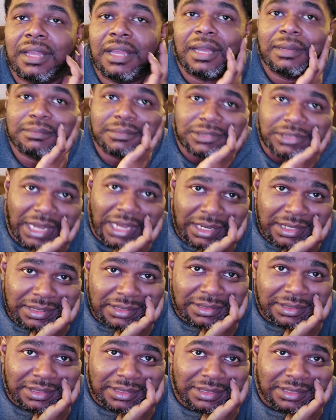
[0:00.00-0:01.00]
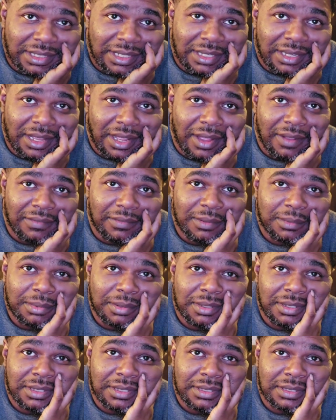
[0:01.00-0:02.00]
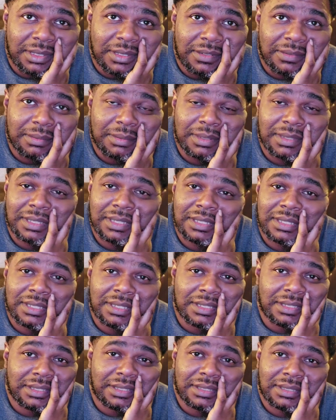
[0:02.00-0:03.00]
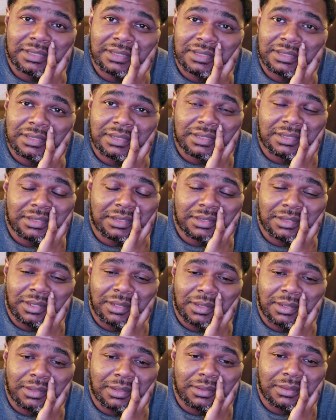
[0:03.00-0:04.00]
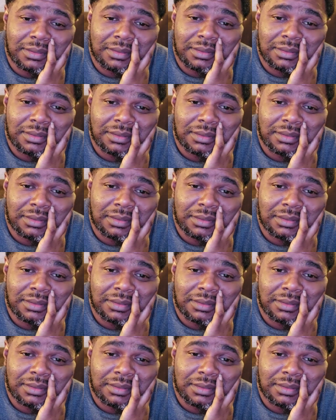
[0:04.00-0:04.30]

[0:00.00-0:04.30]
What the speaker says: I'm trying to just get comfortable and stuff, but it is so